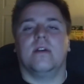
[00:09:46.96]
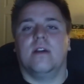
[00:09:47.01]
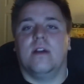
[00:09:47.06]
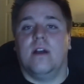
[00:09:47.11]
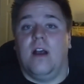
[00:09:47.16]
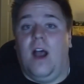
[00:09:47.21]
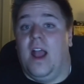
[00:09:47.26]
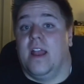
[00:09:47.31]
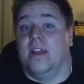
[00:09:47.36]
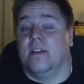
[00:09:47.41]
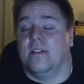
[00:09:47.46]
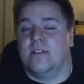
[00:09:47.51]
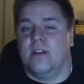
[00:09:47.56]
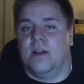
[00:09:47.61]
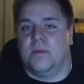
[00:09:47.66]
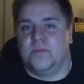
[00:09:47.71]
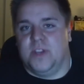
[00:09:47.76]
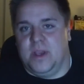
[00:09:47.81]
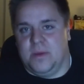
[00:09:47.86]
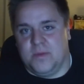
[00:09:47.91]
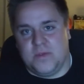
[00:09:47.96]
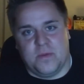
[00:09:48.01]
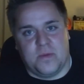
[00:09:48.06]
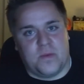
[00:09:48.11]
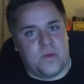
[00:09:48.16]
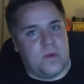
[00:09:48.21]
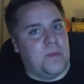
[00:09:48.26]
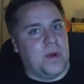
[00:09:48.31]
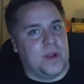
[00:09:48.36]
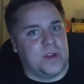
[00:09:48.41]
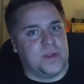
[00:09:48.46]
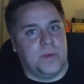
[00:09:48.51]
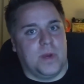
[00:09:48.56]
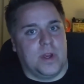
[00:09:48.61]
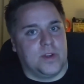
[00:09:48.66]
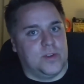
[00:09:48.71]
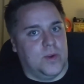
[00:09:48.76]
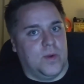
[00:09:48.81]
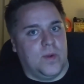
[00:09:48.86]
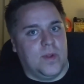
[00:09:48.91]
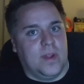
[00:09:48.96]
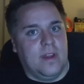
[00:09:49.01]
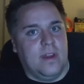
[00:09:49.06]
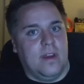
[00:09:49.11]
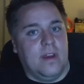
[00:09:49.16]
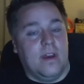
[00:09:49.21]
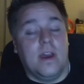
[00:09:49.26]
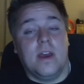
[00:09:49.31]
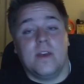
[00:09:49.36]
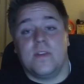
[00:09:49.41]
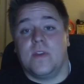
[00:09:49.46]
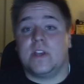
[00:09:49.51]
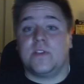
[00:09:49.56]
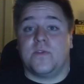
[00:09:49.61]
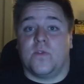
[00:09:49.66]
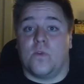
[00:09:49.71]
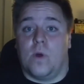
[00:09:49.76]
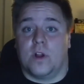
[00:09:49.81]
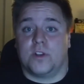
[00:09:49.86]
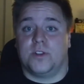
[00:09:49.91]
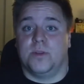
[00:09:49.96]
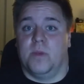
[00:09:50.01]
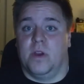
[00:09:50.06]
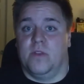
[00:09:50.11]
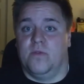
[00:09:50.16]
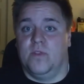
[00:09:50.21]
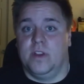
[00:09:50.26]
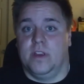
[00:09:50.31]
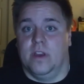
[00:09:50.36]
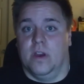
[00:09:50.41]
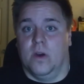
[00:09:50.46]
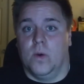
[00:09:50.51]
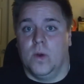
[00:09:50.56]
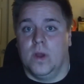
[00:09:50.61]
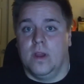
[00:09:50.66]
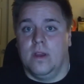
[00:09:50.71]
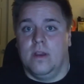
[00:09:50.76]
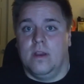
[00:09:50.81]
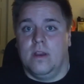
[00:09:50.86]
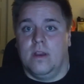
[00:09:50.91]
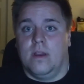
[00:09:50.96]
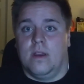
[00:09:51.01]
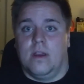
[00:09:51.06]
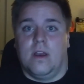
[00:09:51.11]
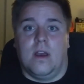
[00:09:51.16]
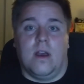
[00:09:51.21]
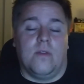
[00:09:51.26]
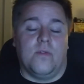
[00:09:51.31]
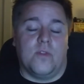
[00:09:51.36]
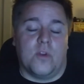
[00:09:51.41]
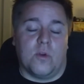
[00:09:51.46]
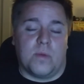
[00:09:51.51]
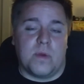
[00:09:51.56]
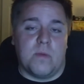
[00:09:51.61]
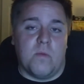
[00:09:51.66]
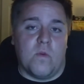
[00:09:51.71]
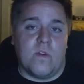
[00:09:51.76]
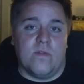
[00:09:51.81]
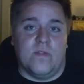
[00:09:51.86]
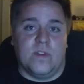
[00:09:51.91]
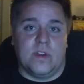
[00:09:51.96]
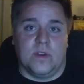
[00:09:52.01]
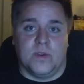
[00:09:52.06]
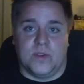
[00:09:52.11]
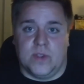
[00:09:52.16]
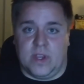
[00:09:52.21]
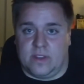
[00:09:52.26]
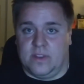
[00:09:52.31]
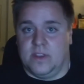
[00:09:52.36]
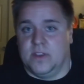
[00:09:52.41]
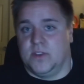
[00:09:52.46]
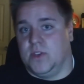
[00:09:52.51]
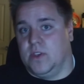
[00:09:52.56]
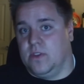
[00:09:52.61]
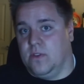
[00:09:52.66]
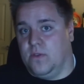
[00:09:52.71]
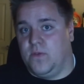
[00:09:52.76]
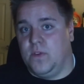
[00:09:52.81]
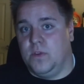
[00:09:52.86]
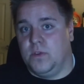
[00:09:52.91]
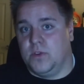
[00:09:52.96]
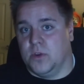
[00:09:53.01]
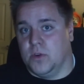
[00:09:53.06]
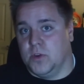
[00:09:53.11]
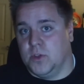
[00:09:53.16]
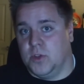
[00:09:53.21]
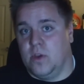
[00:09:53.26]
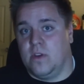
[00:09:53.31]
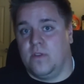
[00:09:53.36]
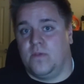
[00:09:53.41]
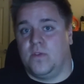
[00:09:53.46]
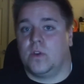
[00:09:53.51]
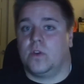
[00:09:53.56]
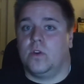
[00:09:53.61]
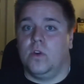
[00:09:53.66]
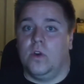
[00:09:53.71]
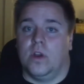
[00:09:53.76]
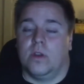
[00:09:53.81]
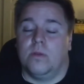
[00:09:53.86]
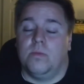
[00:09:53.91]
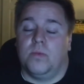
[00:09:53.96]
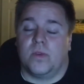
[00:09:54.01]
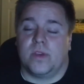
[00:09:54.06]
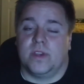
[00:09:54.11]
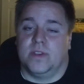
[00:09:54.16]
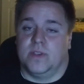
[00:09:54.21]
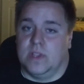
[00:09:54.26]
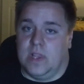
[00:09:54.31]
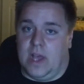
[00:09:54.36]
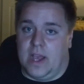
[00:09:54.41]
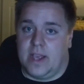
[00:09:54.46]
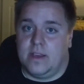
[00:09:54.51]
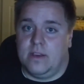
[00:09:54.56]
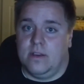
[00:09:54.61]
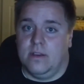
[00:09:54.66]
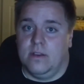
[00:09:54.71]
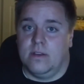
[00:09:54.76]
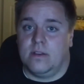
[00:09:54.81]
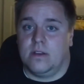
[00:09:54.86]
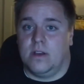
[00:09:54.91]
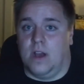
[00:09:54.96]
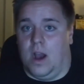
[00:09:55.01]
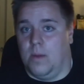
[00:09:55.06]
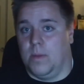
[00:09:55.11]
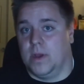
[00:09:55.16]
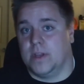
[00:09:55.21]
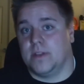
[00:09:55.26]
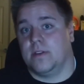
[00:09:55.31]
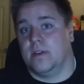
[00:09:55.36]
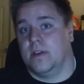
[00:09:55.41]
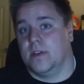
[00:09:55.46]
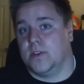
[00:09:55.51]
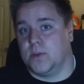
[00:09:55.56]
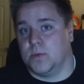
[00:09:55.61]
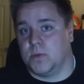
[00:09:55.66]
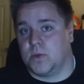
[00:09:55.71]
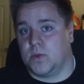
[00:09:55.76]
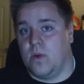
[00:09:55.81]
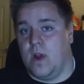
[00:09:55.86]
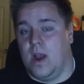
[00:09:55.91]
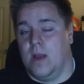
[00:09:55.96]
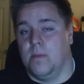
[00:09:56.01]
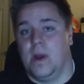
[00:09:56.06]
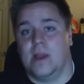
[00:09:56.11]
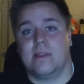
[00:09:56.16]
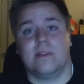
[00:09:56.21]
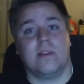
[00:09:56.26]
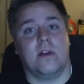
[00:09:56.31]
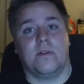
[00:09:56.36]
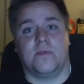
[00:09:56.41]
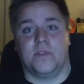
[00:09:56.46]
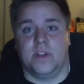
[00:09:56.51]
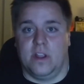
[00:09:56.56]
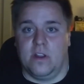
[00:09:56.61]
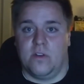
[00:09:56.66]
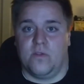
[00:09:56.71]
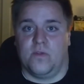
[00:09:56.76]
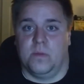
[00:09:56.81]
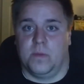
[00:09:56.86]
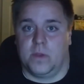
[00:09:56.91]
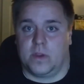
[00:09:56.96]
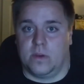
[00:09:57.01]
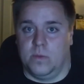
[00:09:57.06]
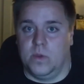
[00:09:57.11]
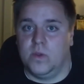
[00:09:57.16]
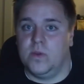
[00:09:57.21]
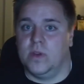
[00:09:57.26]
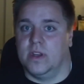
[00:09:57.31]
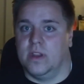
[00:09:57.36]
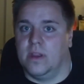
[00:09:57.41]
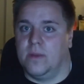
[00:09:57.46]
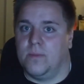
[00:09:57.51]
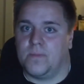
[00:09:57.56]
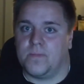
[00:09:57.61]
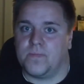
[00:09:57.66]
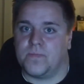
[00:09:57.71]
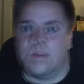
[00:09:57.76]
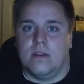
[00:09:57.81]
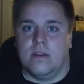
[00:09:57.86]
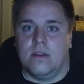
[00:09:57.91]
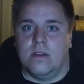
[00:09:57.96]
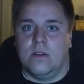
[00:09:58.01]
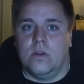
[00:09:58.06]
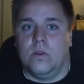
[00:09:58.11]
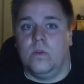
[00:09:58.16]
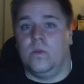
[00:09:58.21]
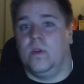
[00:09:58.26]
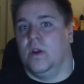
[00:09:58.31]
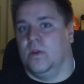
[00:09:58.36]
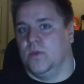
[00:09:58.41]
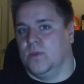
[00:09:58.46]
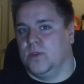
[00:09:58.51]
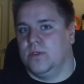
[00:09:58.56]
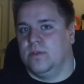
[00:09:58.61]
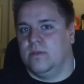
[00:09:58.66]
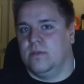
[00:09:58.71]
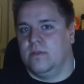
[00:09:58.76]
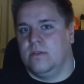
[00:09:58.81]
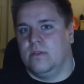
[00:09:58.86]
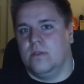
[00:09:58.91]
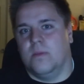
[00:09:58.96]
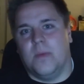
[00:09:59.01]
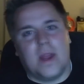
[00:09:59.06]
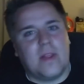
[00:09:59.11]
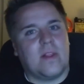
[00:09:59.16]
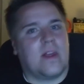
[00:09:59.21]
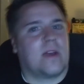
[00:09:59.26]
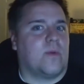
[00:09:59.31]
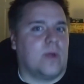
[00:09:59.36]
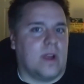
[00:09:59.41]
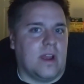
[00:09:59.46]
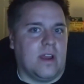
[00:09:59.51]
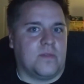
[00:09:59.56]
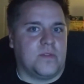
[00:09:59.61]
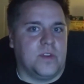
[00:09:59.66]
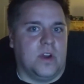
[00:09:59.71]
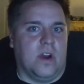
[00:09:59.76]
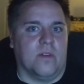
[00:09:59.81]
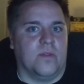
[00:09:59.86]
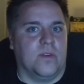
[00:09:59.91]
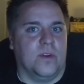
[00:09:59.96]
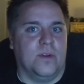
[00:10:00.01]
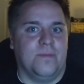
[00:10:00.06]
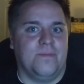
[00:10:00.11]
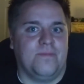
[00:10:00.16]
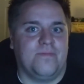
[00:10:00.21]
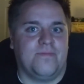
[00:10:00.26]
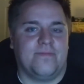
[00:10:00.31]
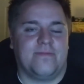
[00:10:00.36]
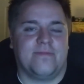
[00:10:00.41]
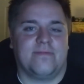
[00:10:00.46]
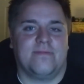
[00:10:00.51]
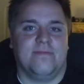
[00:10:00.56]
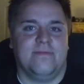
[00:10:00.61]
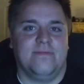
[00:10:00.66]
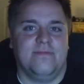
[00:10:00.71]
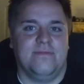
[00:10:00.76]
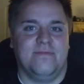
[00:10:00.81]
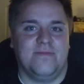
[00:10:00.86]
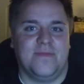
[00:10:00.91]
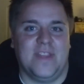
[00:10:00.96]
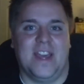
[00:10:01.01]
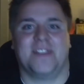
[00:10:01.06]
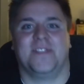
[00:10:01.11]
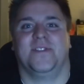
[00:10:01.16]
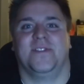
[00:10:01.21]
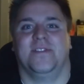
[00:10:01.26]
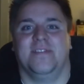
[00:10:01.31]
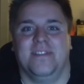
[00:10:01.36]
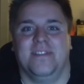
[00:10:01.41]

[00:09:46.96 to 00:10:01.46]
Hi, I'm James from 3 Pedal Special. Thanks for watching my video. There will be more videos like this in the future, so if you could, please like, comment, and subscribe. I'd love to hear from the community. Who knows? You might like what I have to offer. Thanks.